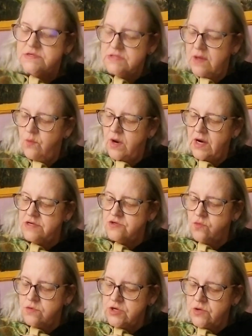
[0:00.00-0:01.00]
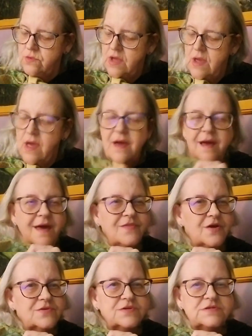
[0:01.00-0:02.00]
isn't that what I told you? And
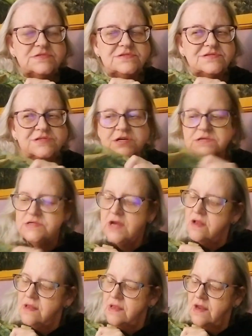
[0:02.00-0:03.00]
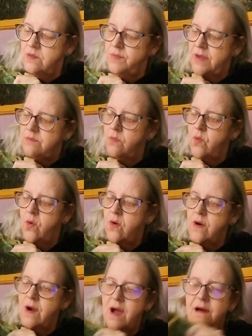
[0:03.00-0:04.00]
there's just a little bit
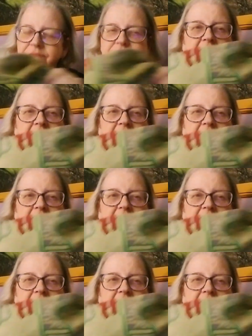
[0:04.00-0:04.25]
more of